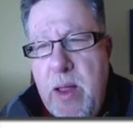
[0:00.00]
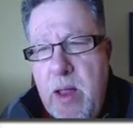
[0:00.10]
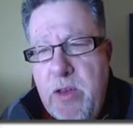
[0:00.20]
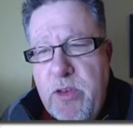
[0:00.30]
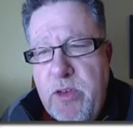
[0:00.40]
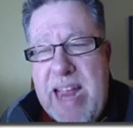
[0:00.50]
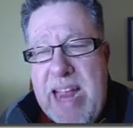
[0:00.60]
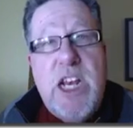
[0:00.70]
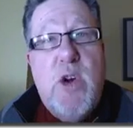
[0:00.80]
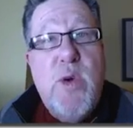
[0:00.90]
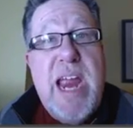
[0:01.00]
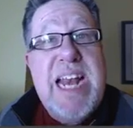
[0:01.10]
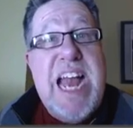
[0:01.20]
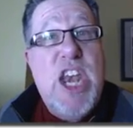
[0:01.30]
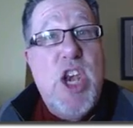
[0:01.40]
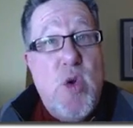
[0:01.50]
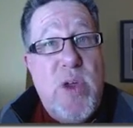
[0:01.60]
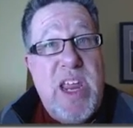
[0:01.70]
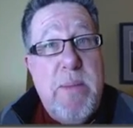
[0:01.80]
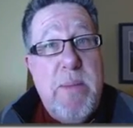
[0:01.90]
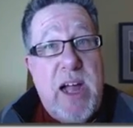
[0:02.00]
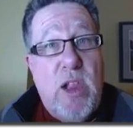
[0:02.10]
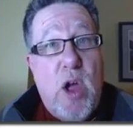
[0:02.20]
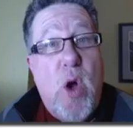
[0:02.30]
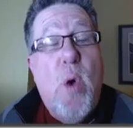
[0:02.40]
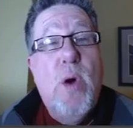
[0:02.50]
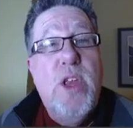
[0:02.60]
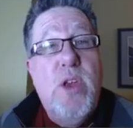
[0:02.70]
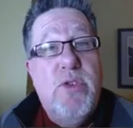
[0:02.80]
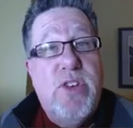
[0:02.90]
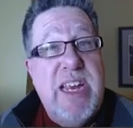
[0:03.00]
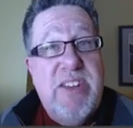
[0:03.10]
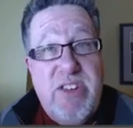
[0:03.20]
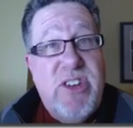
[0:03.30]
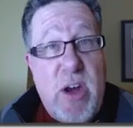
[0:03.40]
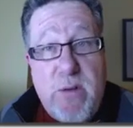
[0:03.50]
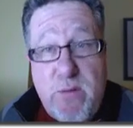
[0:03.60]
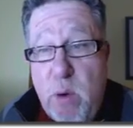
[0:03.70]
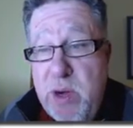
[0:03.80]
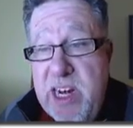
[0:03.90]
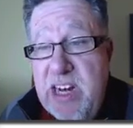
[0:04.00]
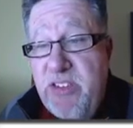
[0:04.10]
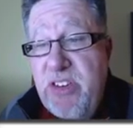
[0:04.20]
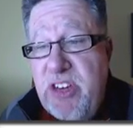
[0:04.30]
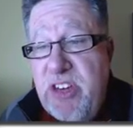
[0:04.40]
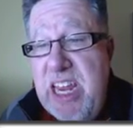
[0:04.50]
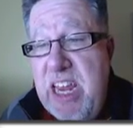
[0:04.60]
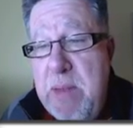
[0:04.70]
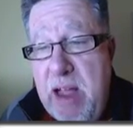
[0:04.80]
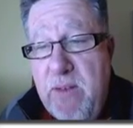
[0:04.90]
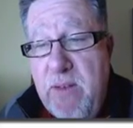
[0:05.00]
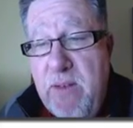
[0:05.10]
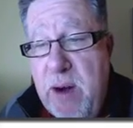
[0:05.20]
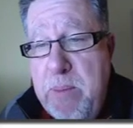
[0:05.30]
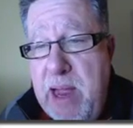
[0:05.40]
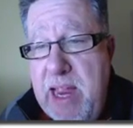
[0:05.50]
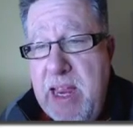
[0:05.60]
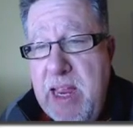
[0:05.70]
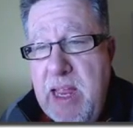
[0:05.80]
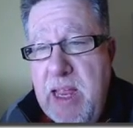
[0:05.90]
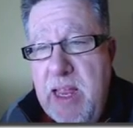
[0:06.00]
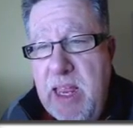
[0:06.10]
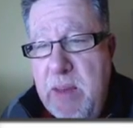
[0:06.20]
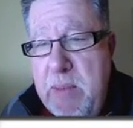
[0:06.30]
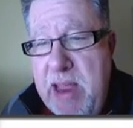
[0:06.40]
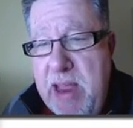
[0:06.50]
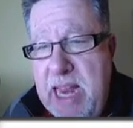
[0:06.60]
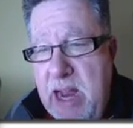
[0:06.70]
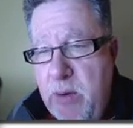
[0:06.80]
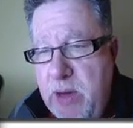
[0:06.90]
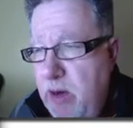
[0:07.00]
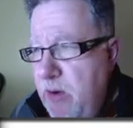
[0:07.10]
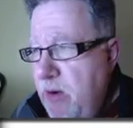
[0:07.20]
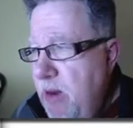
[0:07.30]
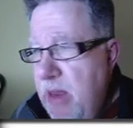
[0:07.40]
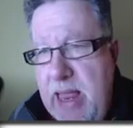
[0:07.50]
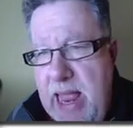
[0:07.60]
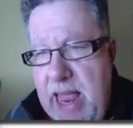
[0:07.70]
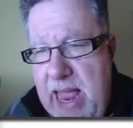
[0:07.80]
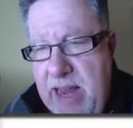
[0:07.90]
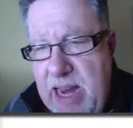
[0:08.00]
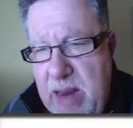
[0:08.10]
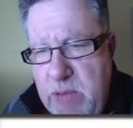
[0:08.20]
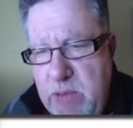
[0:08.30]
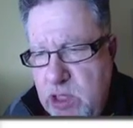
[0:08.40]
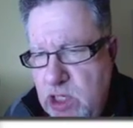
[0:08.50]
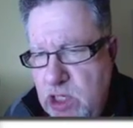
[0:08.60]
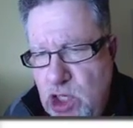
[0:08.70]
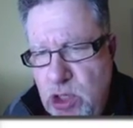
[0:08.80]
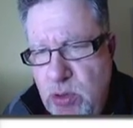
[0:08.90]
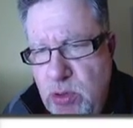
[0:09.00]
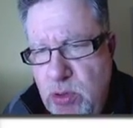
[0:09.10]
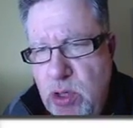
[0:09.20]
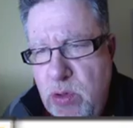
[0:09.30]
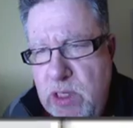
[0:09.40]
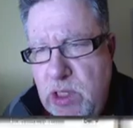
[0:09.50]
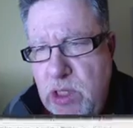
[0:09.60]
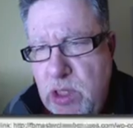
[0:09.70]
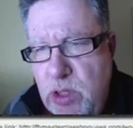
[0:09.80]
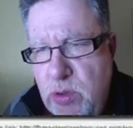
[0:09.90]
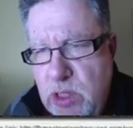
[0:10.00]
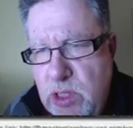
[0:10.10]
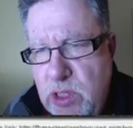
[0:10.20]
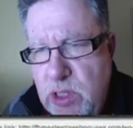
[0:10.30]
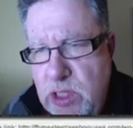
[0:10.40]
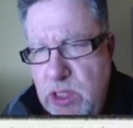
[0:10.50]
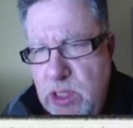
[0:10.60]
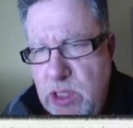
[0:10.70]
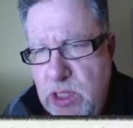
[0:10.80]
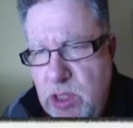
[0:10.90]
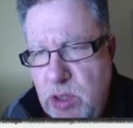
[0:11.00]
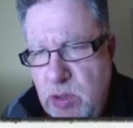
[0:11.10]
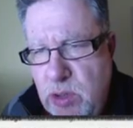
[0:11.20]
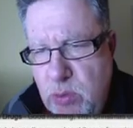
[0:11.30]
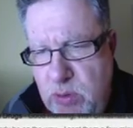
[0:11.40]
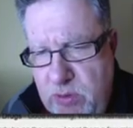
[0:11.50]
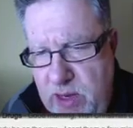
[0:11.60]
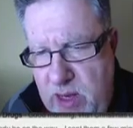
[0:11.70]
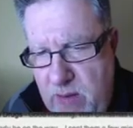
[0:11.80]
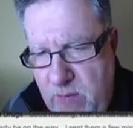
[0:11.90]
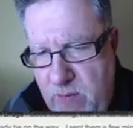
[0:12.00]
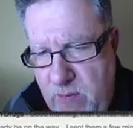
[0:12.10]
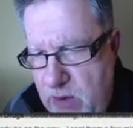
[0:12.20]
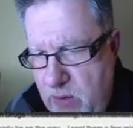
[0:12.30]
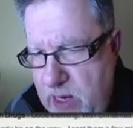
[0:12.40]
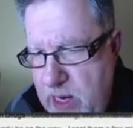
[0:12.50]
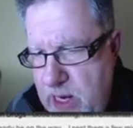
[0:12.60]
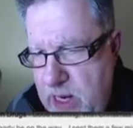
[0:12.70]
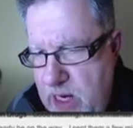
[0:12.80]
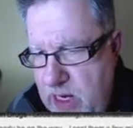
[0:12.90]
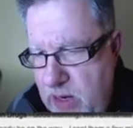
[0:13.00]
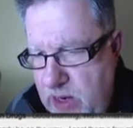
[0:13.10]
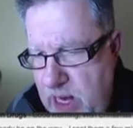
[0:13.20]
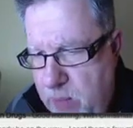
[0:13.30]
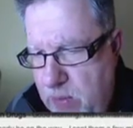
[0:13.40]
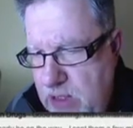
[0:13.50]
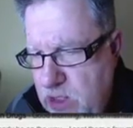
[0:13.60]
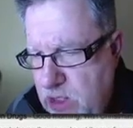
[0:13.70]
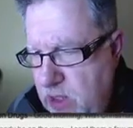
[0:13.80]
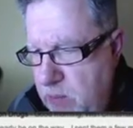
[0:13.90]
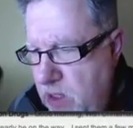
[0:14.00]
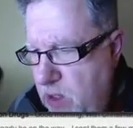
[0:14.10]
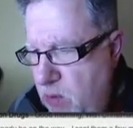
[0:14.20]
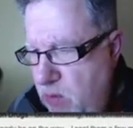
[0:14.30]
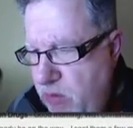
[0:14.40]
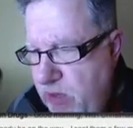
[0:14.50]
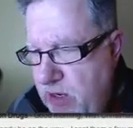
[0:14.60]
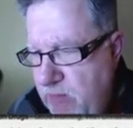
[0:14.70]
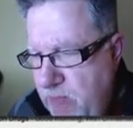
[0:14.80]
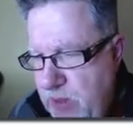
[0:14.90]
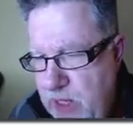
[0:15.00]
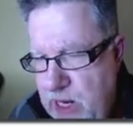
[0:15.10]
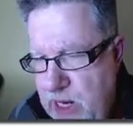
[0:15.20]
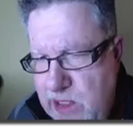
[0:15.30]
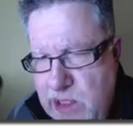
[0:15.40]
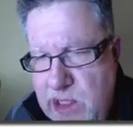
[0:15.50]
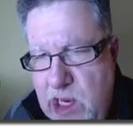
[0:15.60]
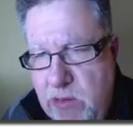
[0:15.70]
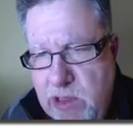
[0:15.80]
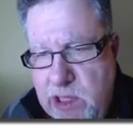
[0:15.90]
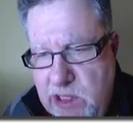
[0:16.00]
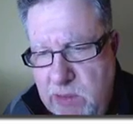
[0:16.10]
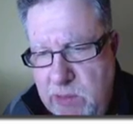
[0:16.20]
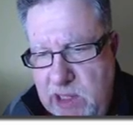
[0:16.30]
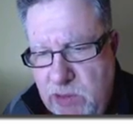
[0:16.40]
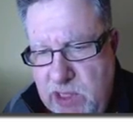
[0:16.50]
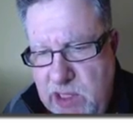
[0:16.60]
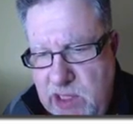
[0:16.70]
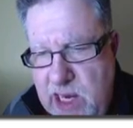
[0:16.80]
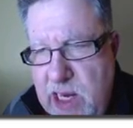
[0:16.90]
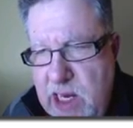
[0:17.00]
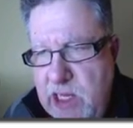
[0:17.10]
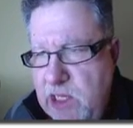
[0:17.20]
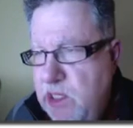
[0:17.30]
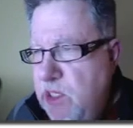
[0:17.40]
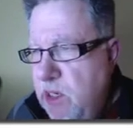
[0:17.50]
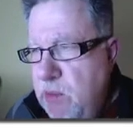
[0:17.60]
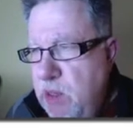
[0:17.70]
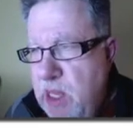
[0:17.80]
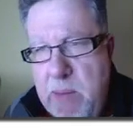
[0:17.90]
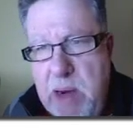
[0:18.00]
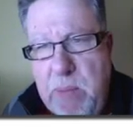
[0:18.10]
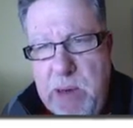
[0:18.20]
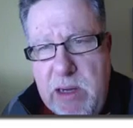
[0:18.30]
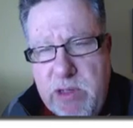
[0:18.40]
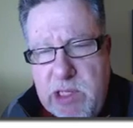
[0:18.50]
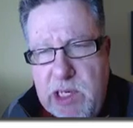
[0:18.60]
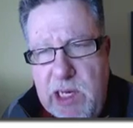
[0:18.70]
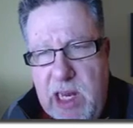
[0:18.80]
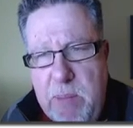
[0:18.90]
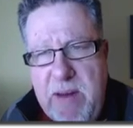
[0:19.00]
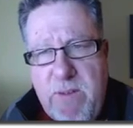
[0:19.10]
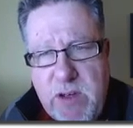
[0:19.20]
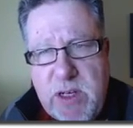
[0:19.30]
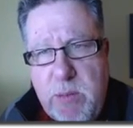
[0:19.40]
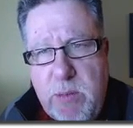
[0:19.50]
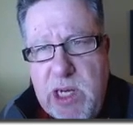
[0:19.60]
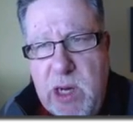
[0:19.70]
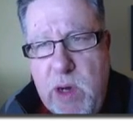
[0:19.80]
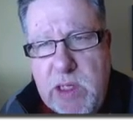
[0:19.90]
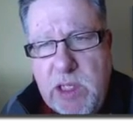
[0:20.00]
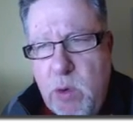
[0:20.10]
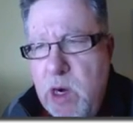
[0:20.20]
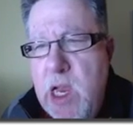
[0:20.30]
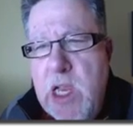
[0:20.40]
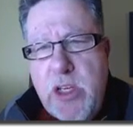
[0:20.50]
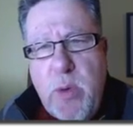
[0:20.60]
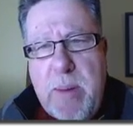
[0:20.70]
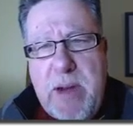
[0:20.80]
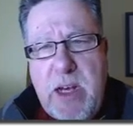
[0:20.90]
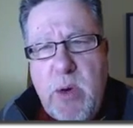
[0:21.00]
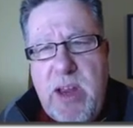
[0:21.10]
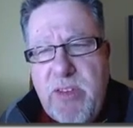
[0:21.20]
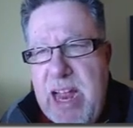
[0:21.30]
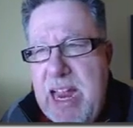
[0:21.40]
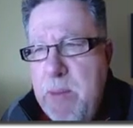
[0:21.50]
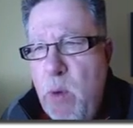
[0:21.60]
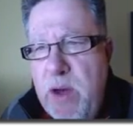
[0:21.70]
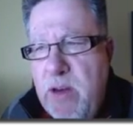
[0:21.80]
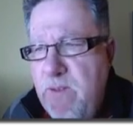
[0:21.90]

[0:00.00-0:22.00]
So I can create a new email or use an existing or forward an existing email from my email account here. And I'm just going to choose, let's just choose this one right here from Derek. Derek Halpern, he just sent me a new newsletter. Guys, always got something interesting today. This is something that I might be interested in keeping for some reason I want to store. So what I'm going to do is I am going to